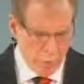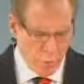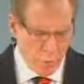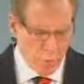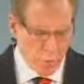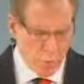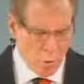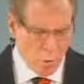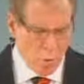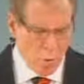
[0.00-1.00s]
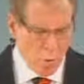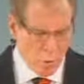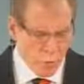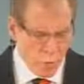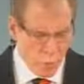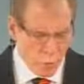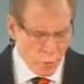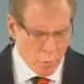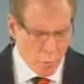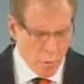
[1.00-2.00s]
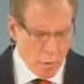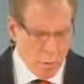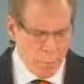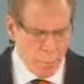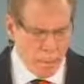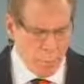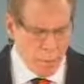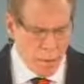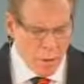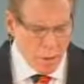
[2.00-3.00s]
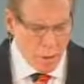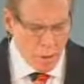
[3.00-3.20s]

died on the cross for your sins. He paid the penalty